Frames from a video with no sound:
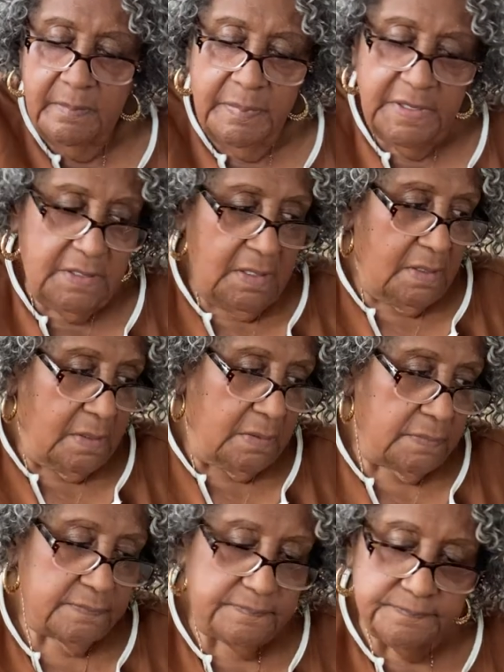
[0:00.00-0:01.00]
but
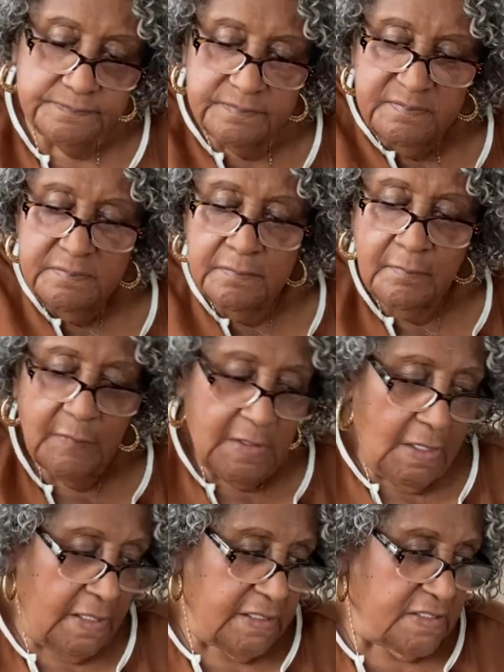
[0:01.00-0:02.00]

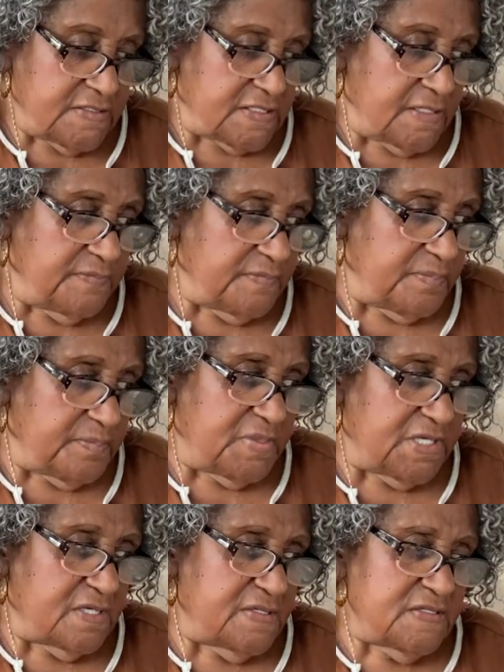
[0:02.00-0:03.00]
I guess I'm,
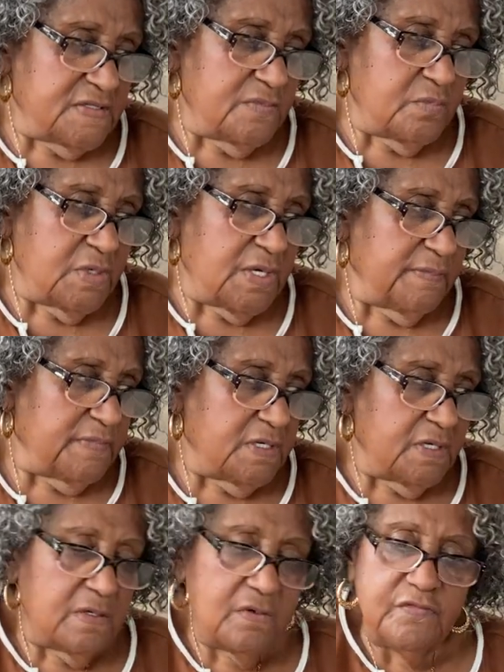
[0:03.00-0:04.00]
because of what I'm
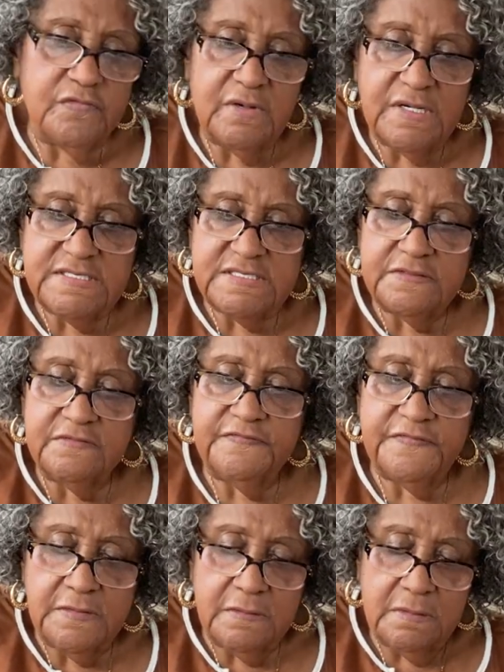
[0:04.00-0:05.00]
getting over, I still
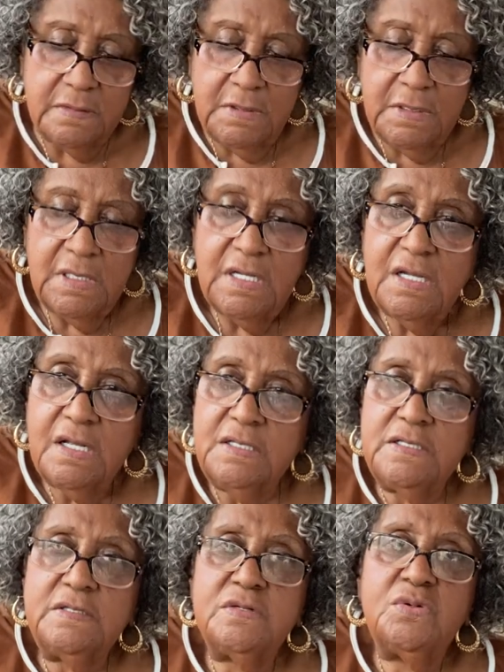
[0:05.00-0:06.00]
felt a
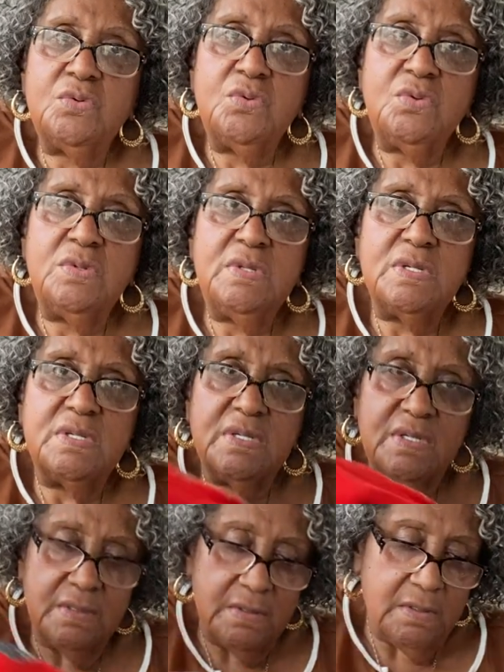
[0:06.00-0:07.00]
little cool.
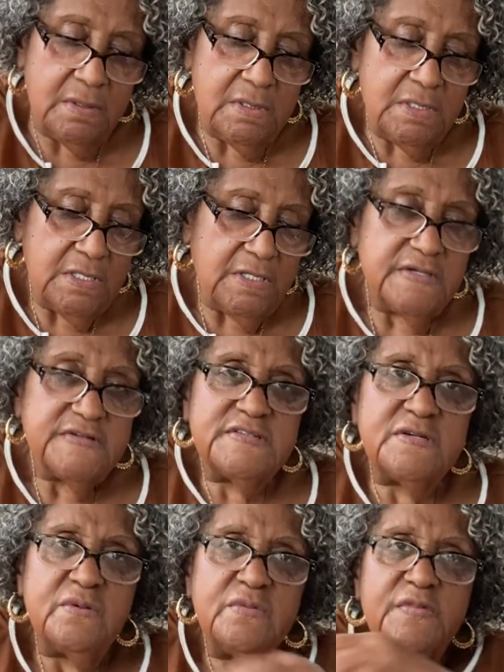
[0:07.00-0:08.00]

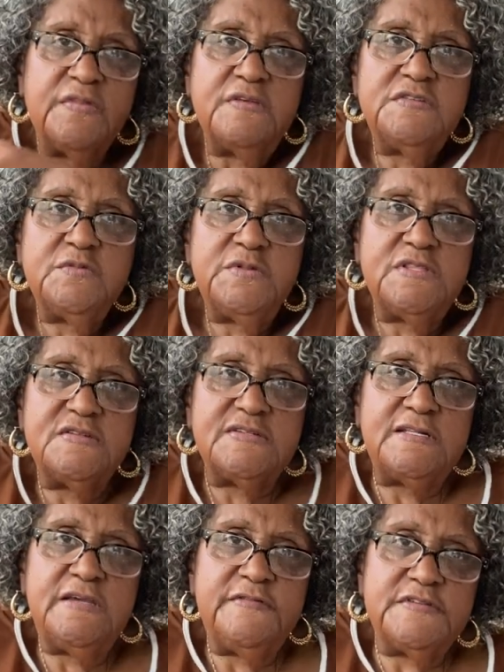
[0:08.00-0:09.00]
So this with the
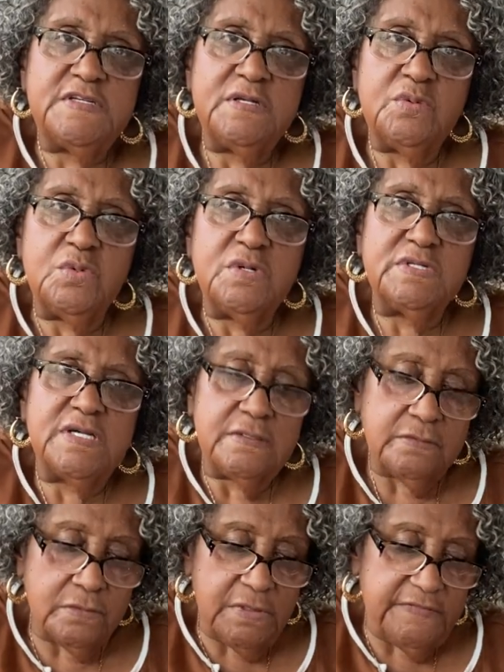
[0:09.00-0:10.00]
sleeves, and it worked out
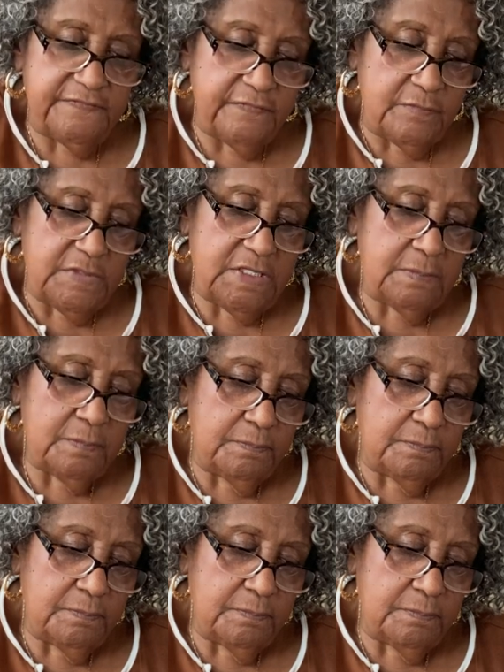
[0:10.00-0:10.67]
great for me.